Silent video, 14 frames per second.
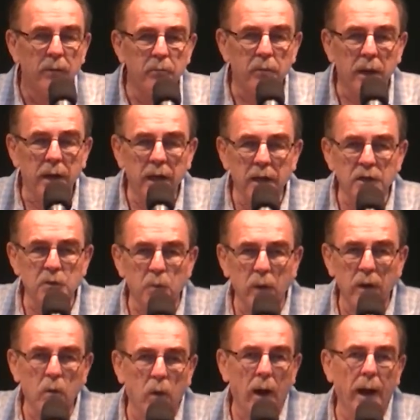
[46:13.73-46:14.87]
But he's
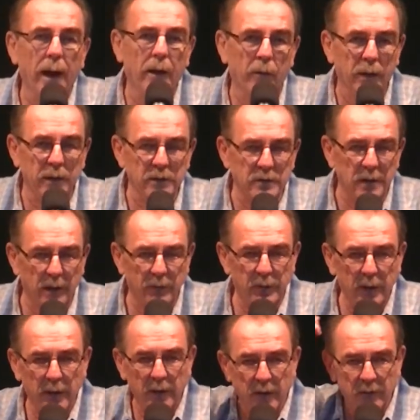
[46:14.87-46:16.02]
requiring
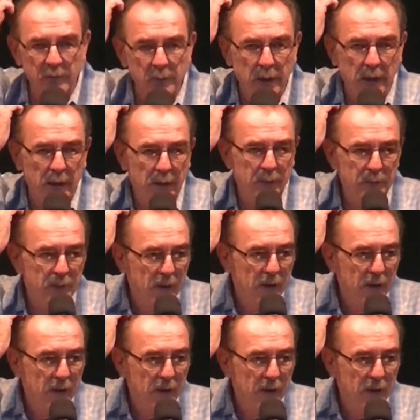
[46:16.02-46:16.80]
something of me.